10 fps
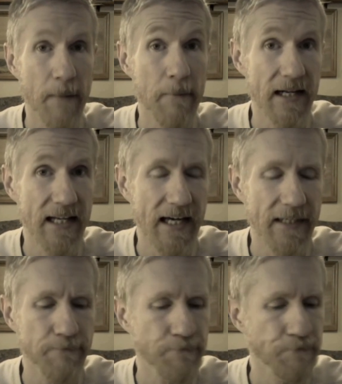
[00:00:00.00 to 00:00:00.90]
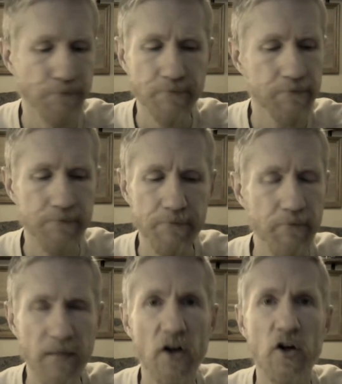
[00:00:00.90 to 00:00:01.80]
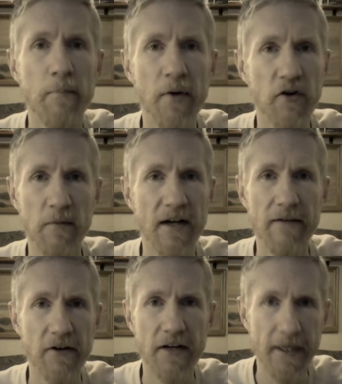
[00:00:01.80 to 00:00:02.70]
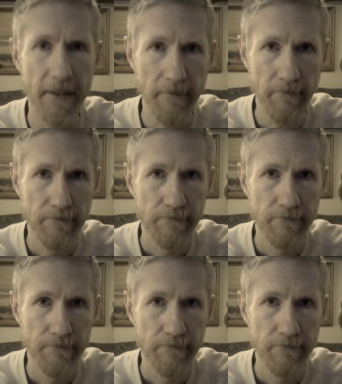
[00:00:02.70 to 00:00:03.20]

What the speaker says: But again, Capernaum never did.